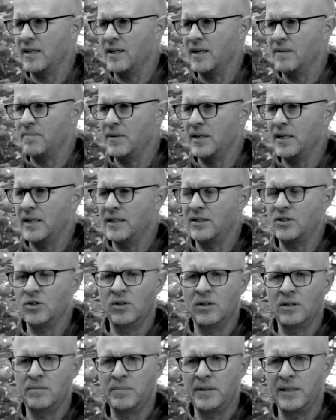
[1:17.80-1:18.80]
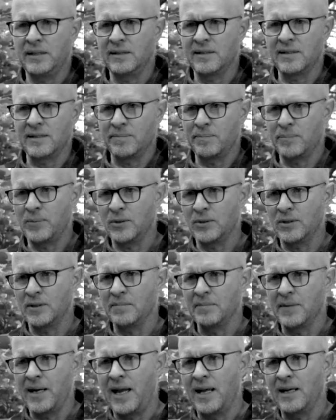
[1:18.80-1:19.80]
that many dollar bills and put
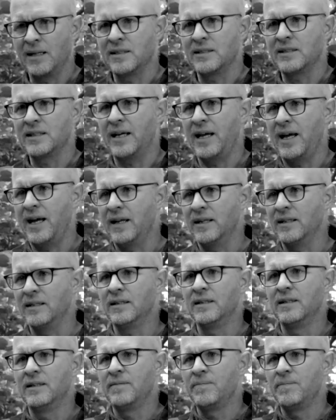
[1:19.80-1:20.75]
them end to end,